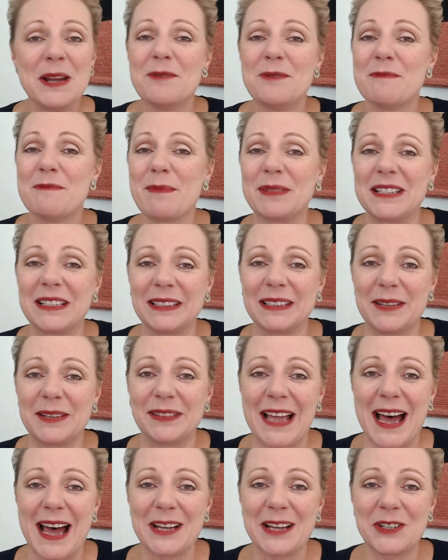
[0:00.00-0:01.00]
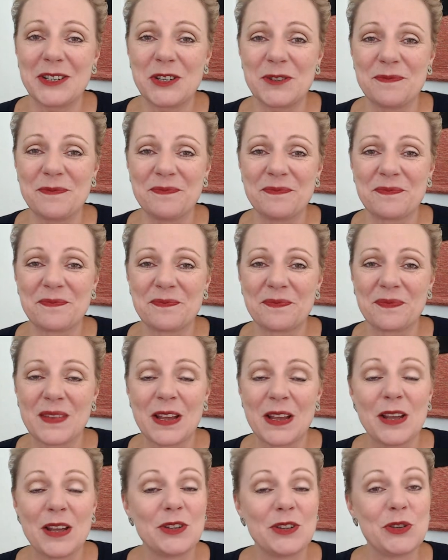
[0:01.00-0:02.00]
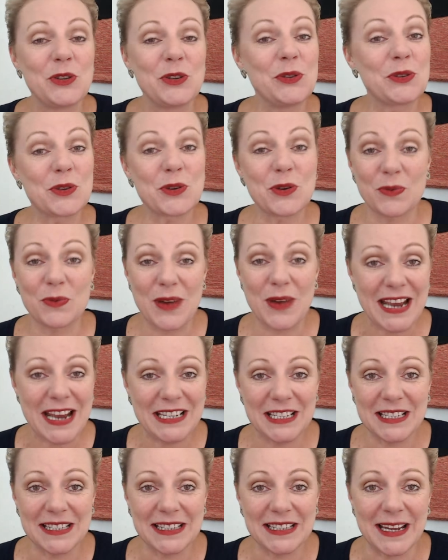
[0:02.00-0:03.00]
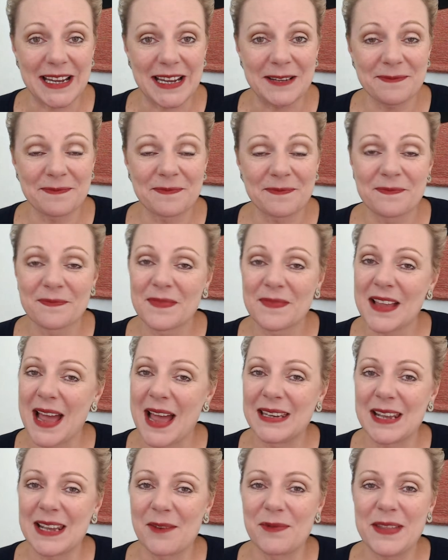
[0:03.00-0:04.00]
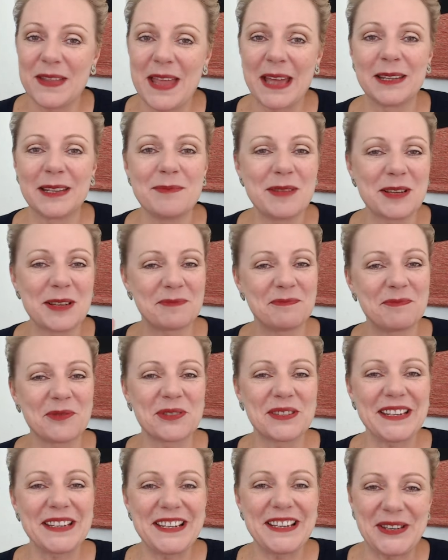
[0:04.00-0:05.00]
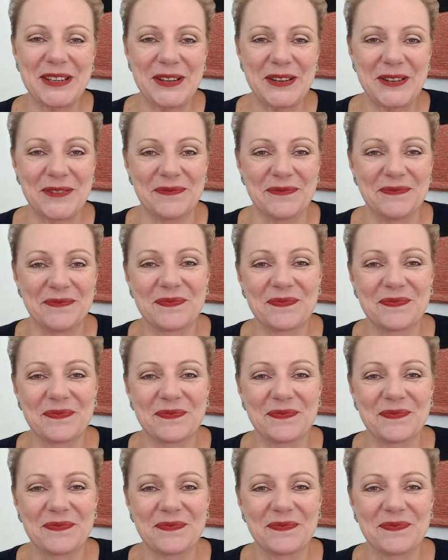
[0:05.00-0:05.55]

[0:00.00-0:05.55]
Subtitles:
remember to live large, choose courageously, and love without limits. We'll see you soon.